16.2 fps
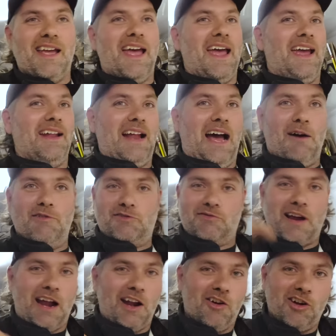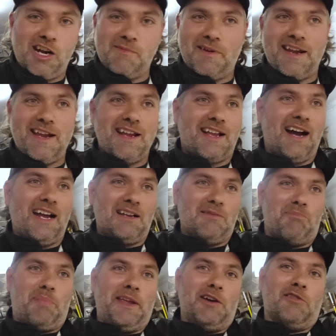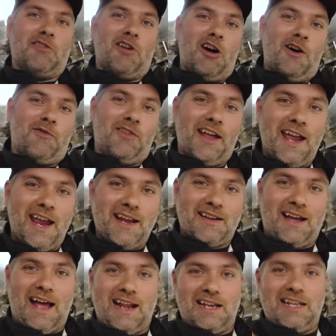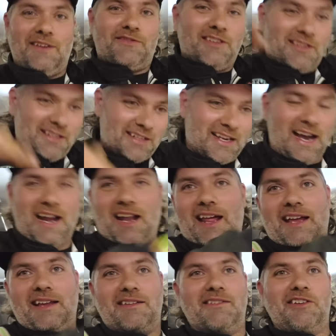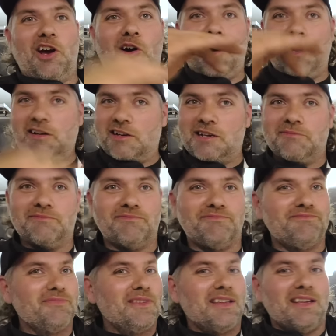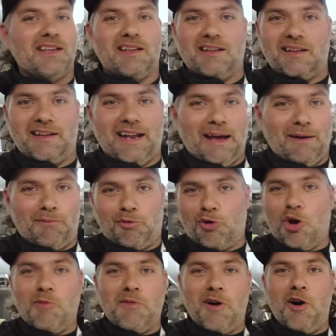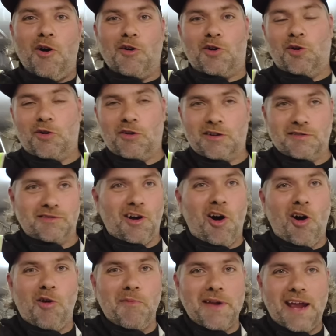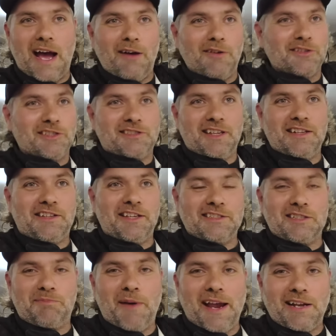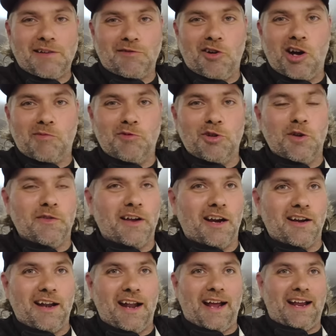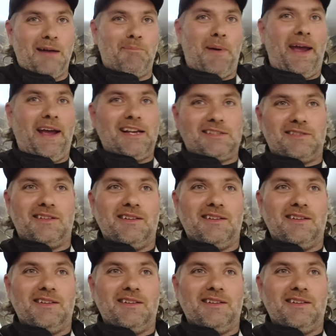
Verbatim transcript: and I was right on him, and he kind of peeled off late, and I lifted to kind of like go under him. And that ruined the whole corner of all of me. I was just anticipating the wrong move there, and I got past